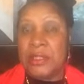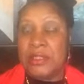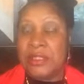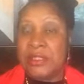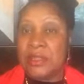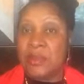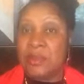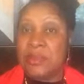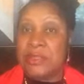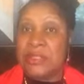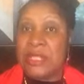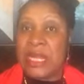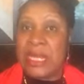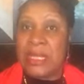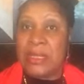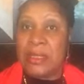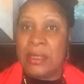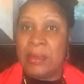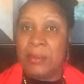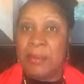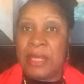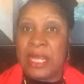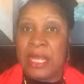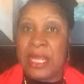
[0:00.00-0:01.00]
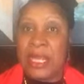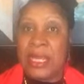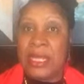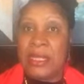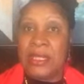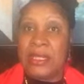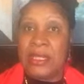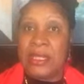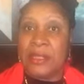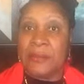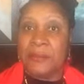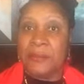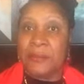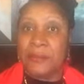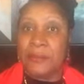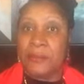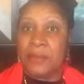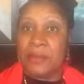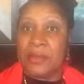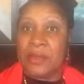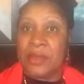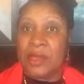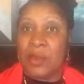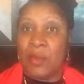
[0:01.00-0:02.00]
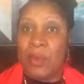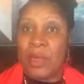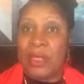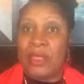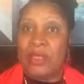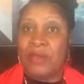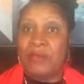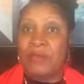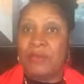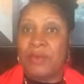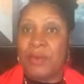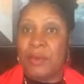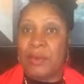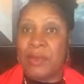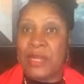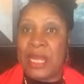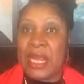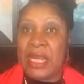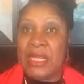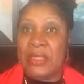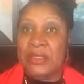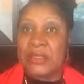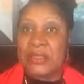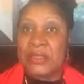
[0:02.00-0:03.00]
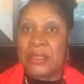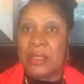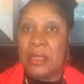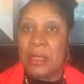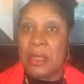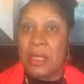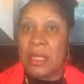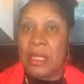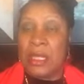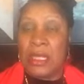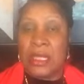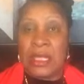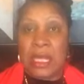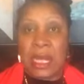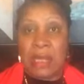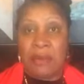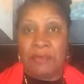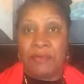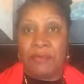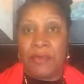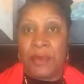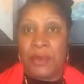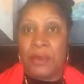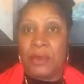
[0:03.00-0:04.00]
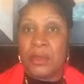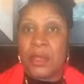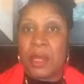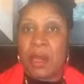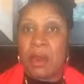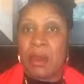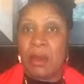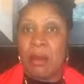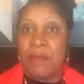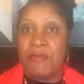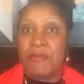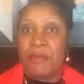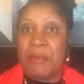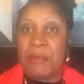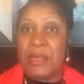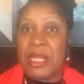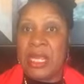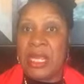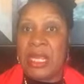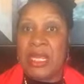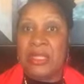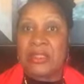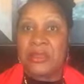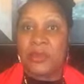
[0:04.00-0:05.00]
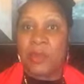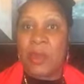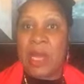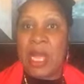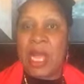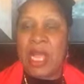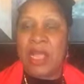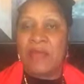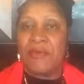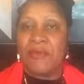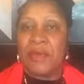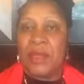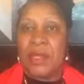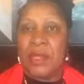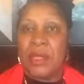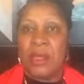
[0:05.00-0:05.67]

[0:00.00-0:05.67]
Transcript: She was dating a man, and one of the few dates, he got a phone call from the ex-wife.